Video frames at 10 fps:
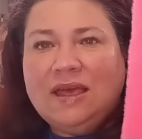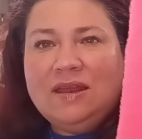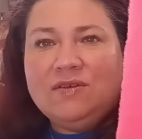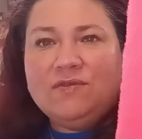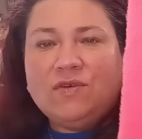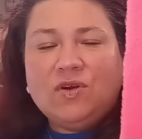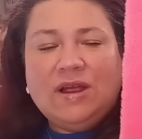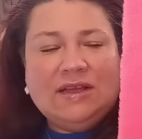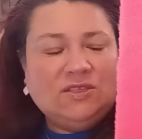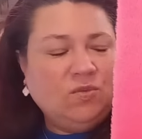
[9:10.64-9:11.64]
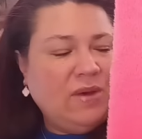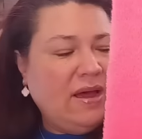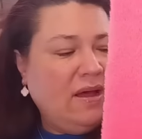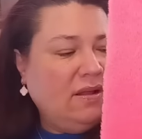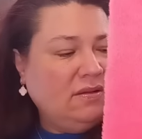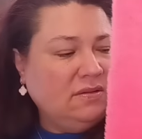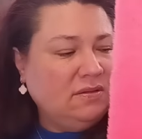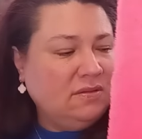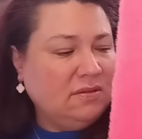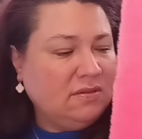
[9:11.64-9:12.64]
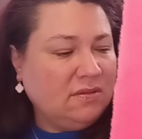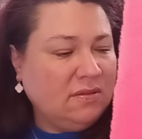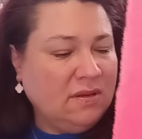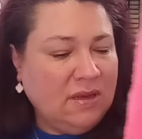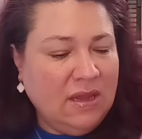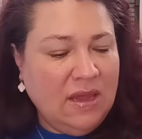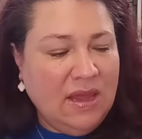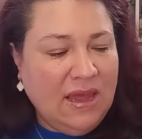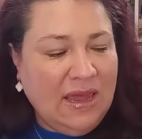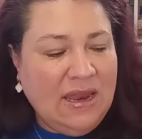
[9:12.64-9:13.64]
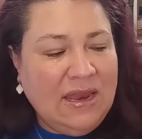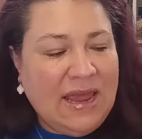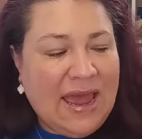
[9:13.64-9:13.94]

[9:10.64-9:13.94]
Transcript: and the fur as well. And then they